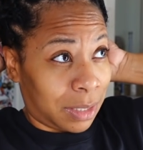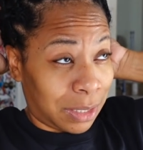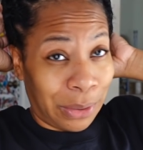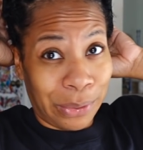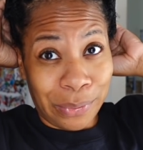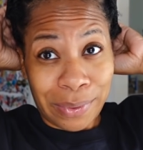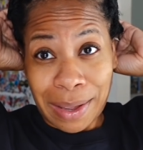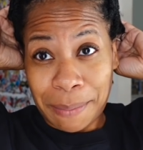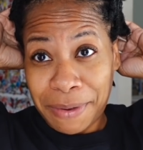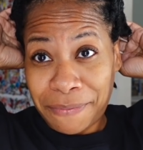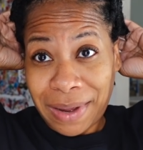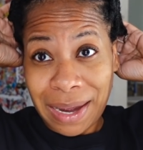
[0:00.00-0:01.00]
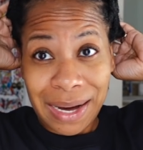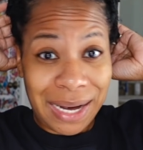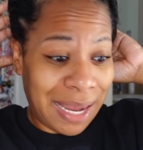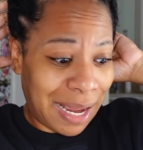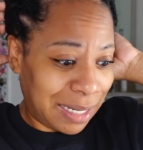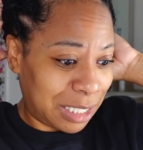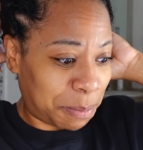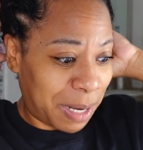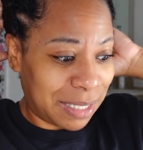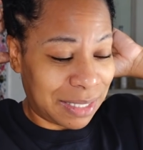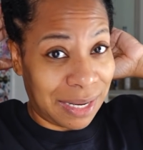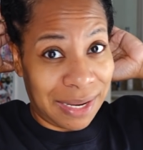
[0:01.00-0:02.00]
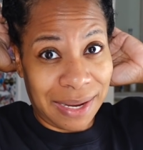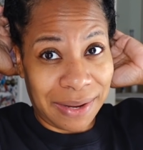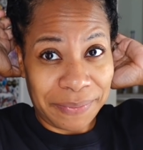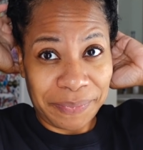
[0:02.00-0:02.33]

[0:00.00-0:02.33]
So I'm invading Yanna's space again.